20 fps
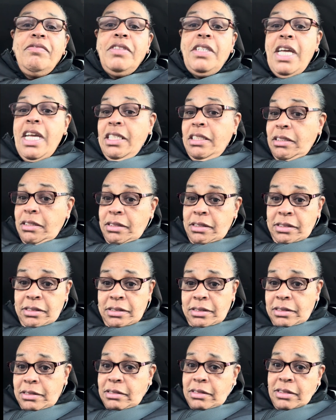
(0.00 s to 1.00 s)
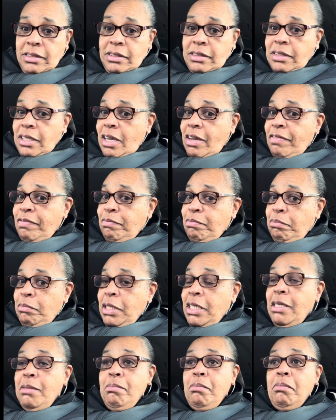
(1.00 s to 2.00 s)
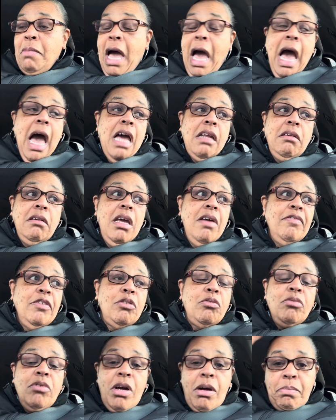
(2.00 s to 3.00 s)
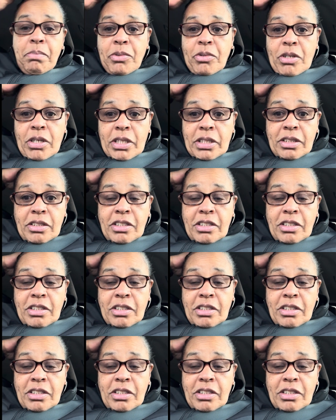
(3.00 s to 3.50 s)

And that's just stuff I never grew up on,